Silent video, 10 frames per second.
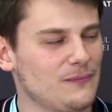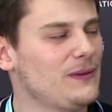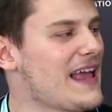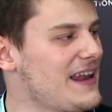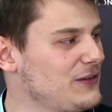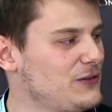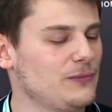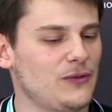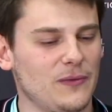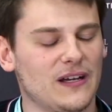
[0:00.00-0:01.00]
planning
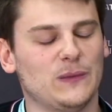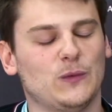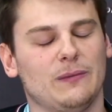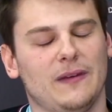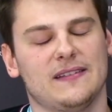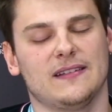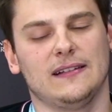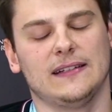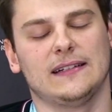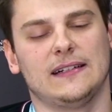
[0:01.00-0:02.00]
to become one
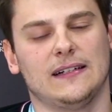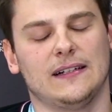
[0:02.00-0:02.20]
basically.